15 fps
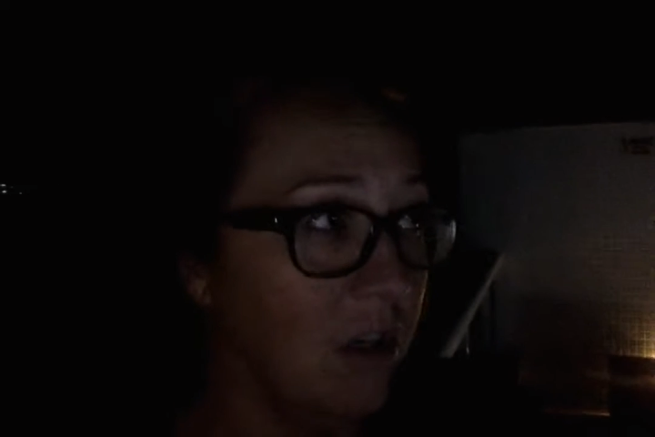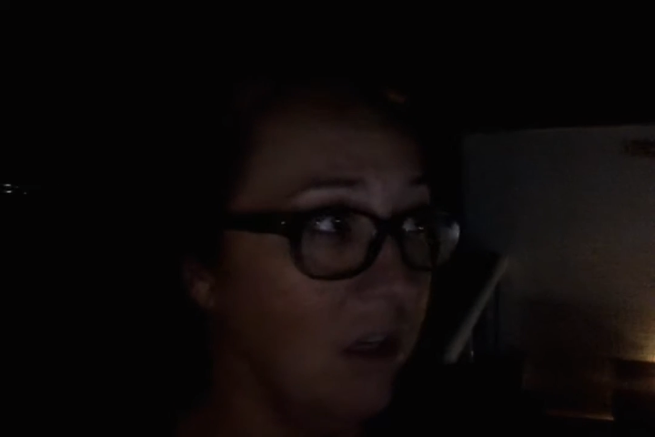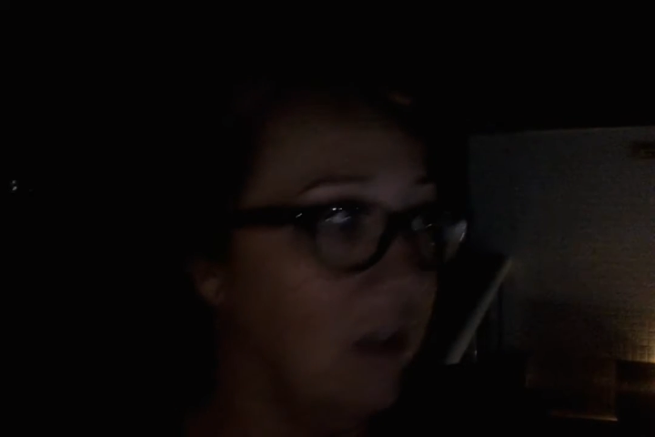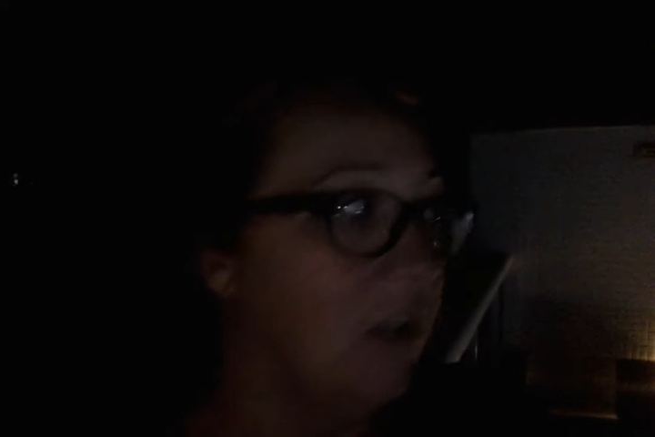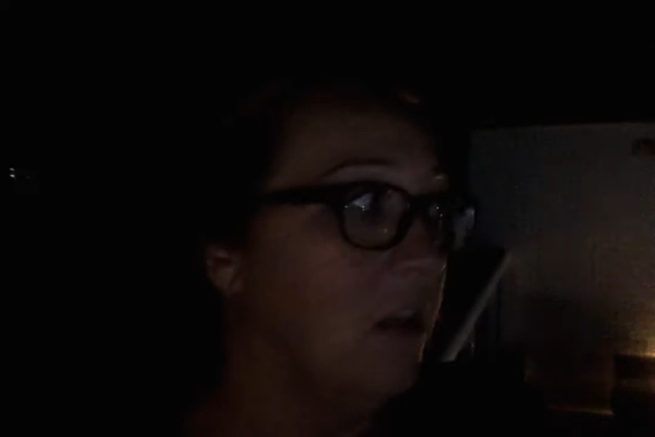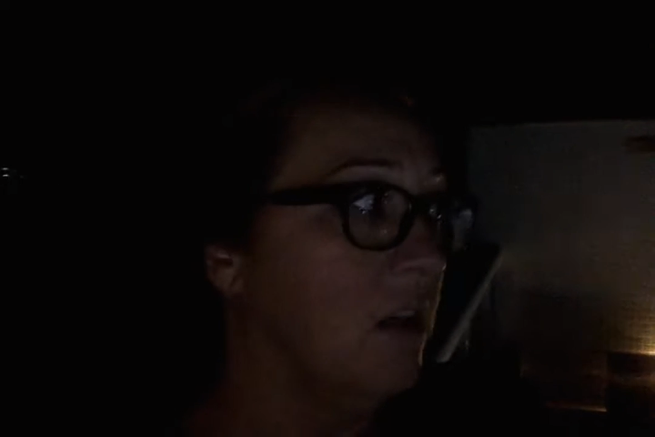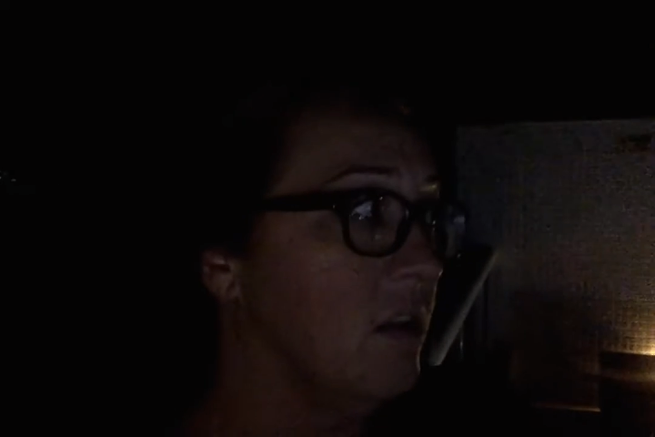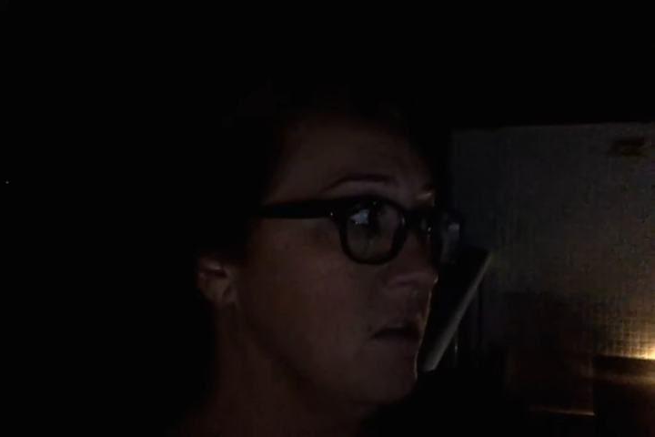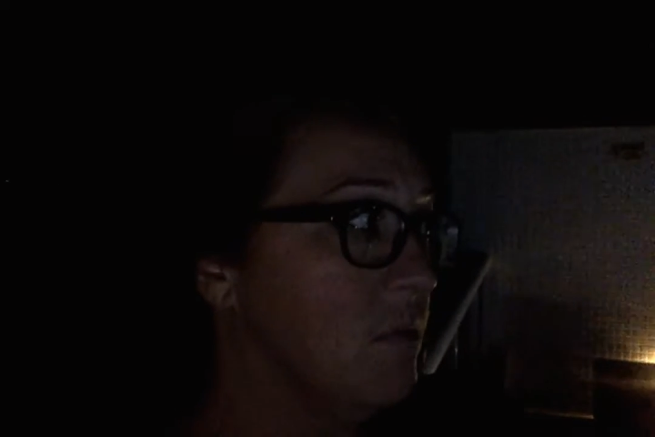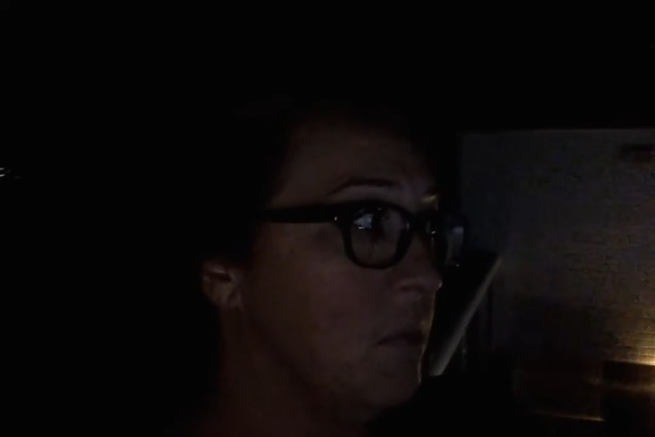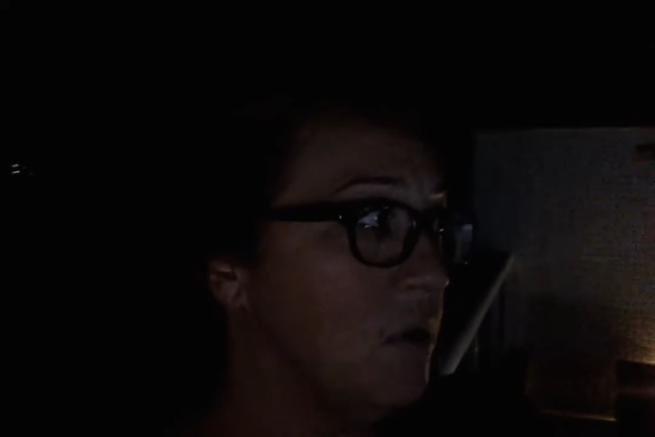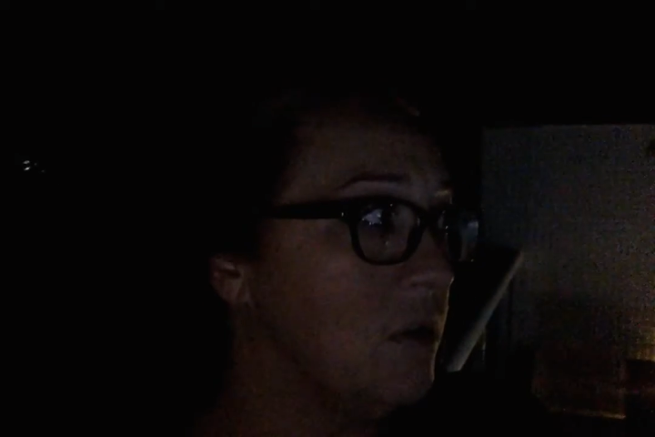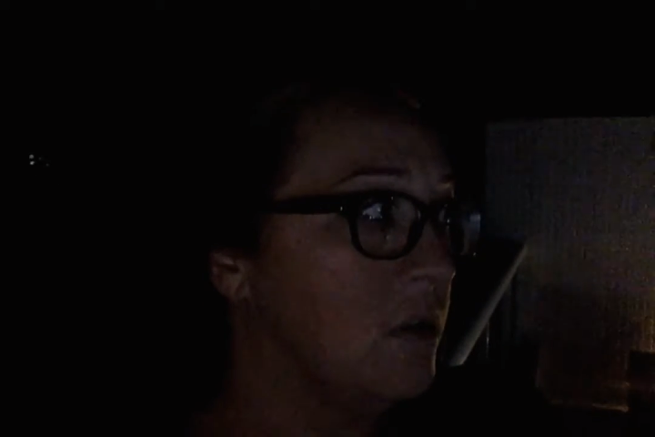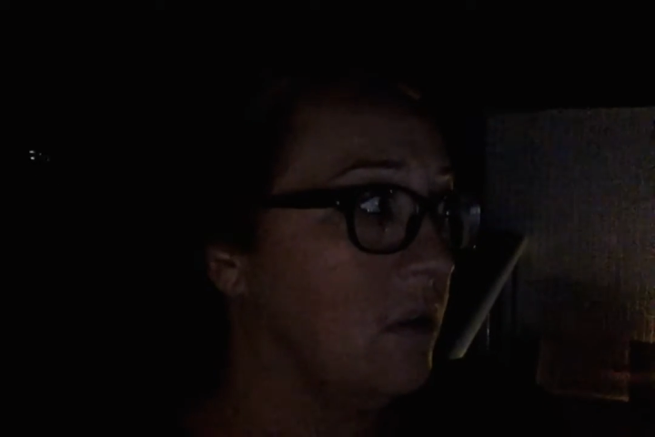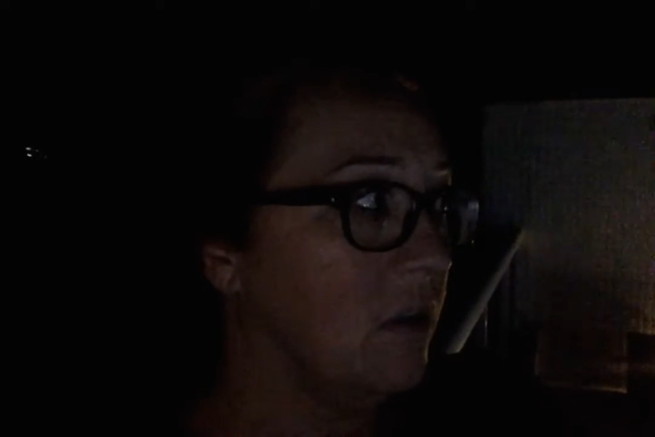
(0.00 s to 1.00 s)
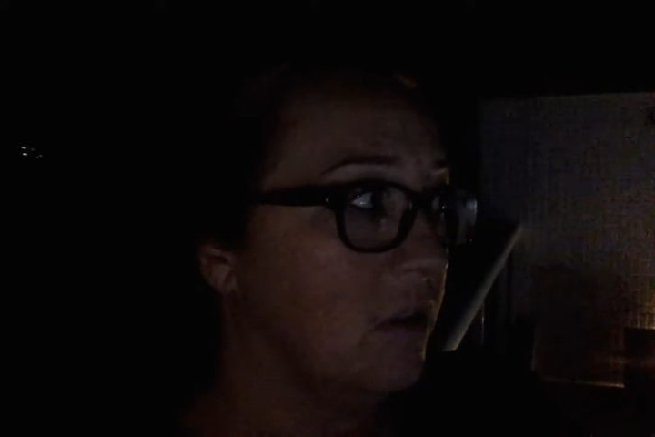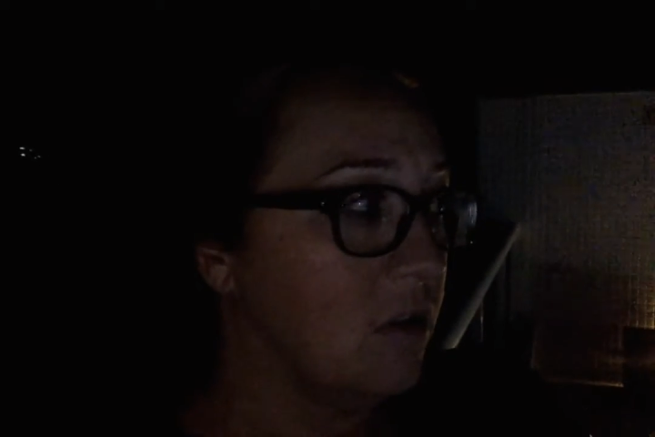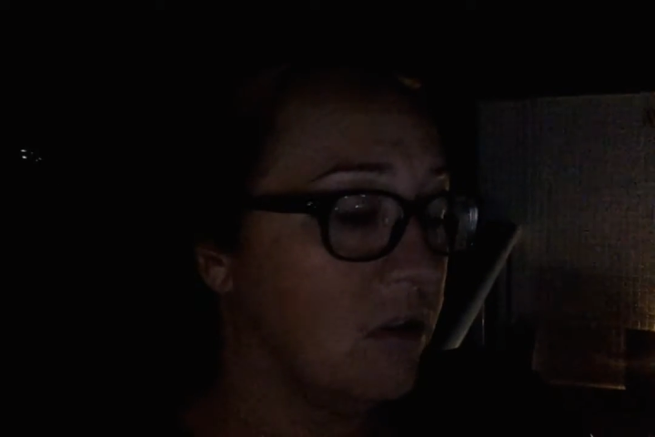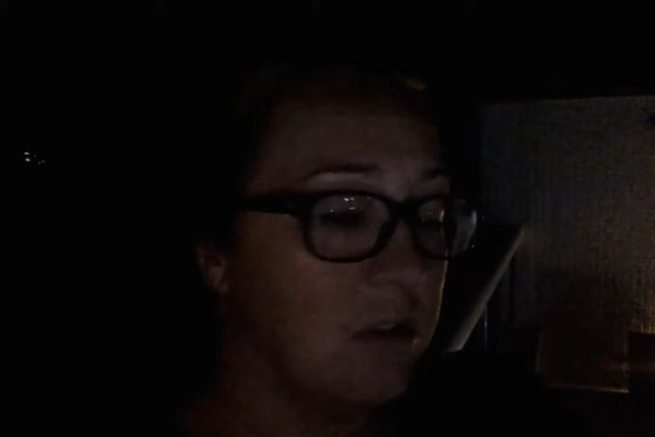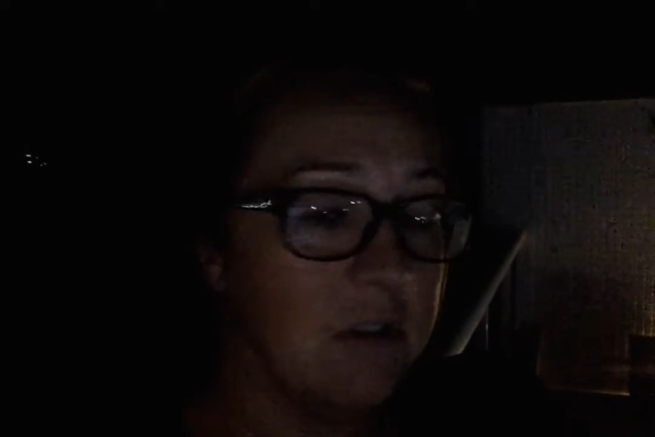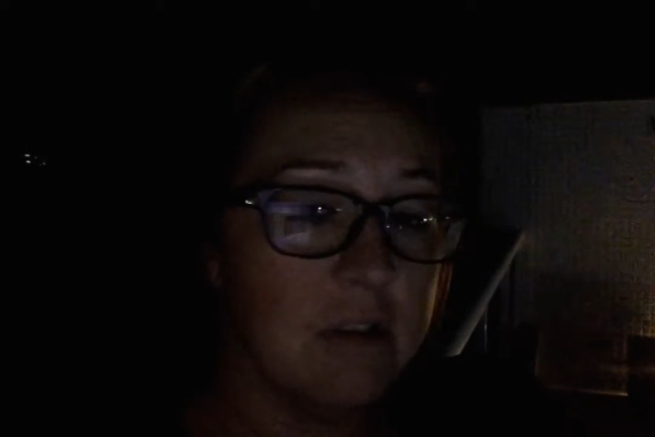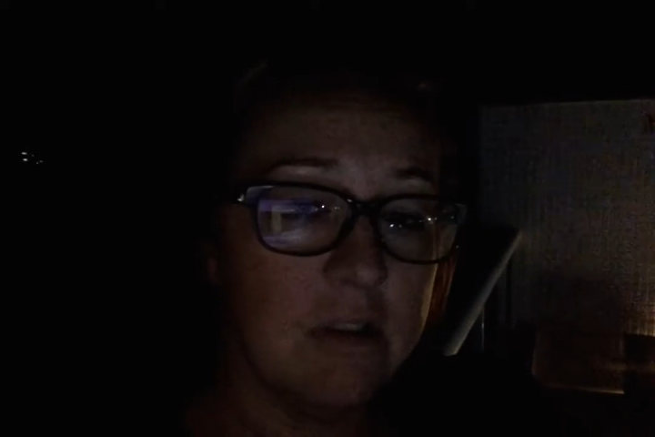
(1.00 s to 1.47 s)
It's the most
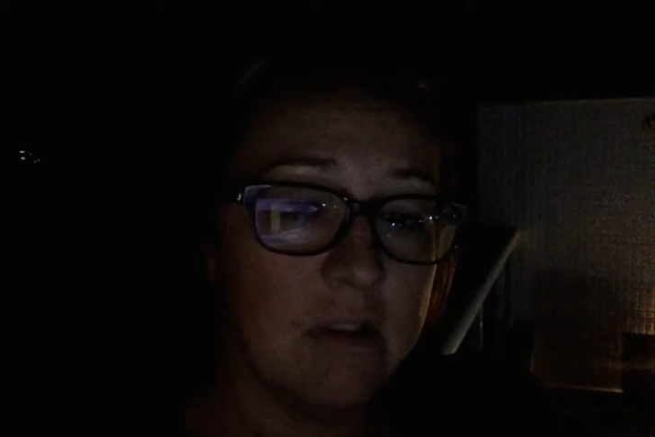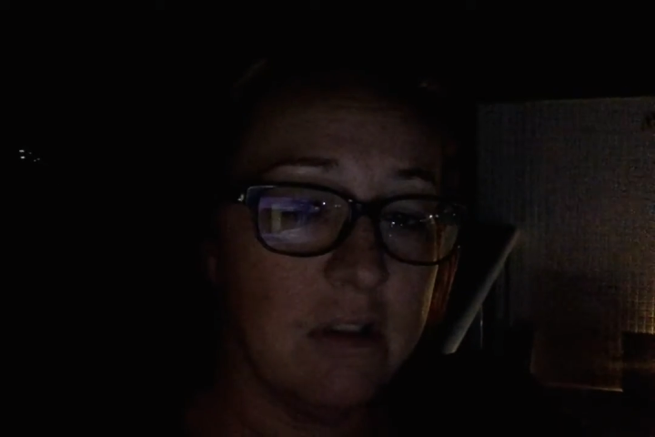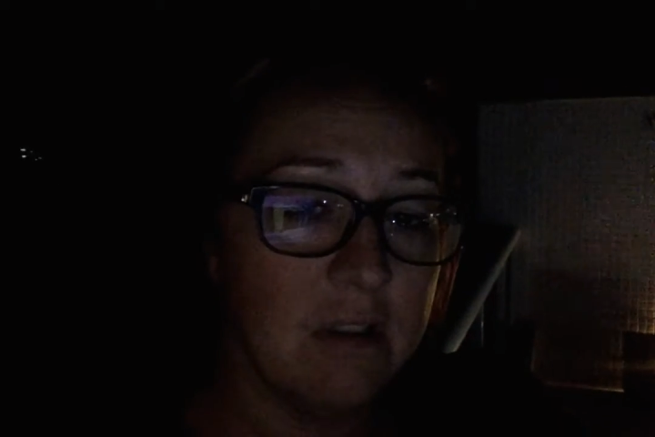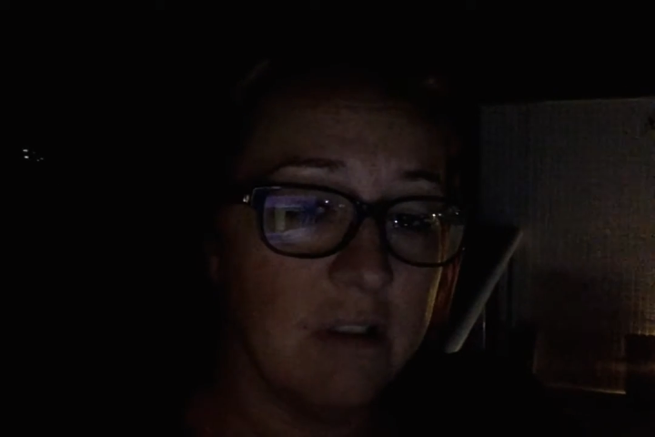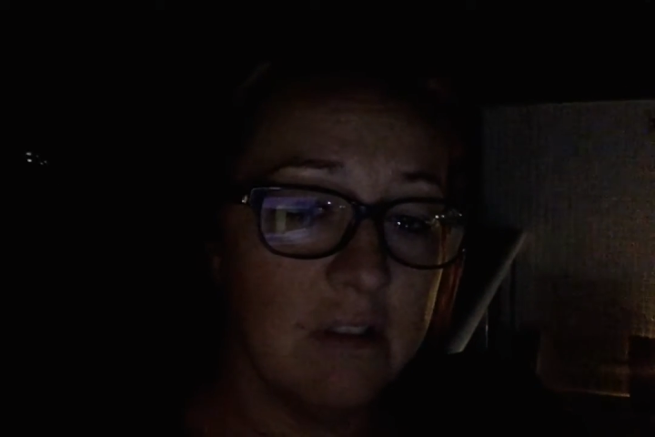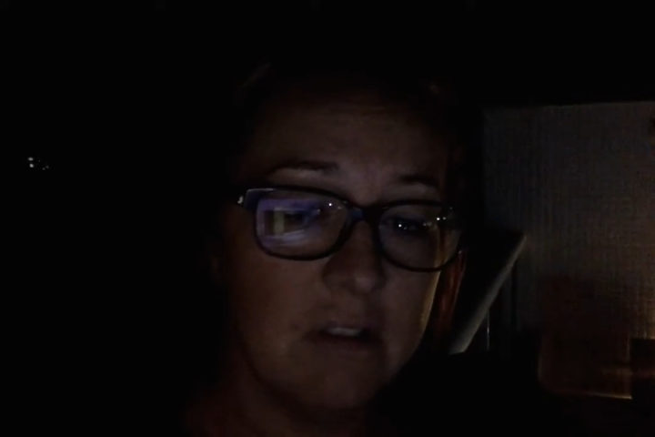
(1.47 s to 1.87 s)
delicious